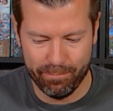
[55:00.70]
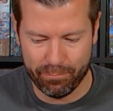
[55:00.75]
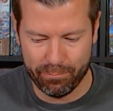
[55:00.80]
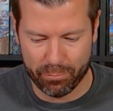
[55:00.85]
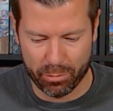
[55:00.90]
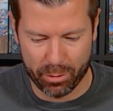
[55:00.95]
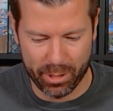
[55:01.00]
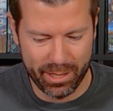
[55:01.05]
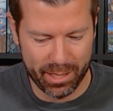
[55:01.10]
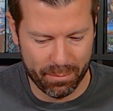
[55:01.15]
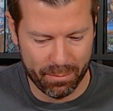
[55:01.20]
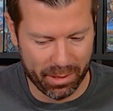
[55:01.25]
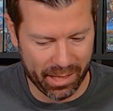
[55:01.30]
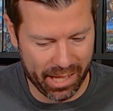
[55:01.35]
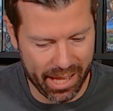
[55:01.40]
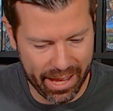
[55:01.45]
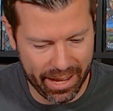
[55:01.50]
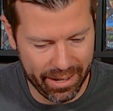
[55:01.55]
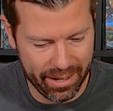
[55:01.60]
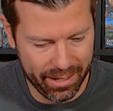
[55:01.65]
print and
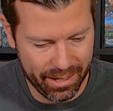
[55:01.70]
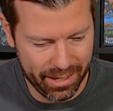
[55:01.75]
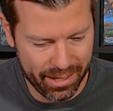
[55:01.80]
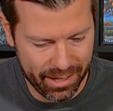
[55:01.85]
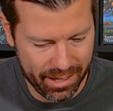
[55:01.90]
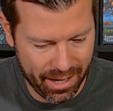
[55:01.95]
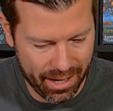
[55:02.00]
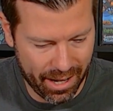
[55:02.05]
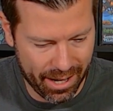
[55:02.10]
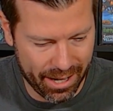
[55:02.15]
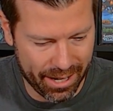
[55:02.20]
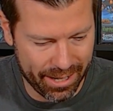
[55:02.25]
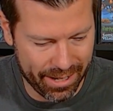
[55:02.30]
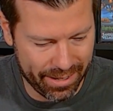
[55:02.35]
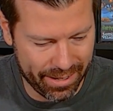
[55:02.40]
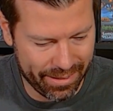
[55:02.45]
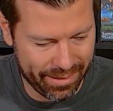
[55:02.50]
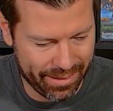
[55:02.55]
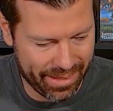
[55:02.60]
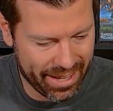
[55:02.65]
play
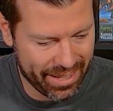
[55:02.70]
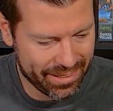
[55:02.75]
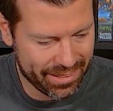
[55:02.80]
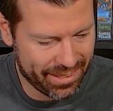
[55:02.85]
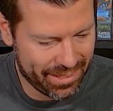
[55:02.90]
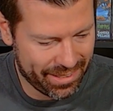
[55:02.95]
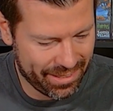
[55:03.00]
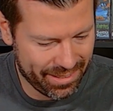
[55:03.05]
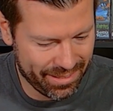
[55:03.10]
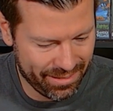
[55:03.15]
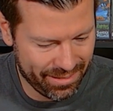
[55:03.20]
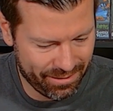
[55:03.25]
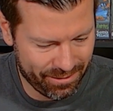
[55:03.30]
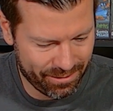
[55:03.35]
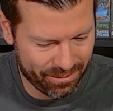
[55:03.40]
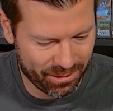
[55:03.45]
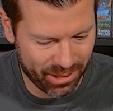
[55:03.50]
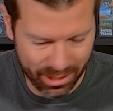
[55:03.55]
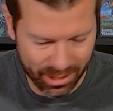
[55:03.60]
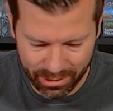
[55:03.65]
that's
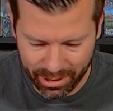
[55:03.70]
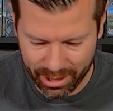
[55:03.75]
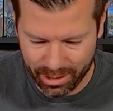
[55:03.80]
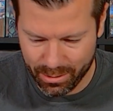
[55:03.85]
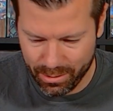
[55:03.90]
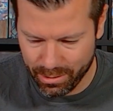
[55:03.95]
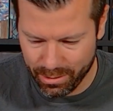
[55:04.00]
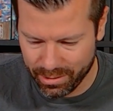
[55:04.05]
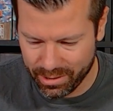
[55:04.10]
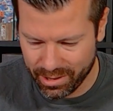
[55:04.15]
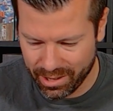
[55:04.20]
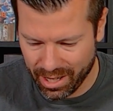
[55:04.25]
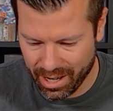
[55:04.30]
really, really cool.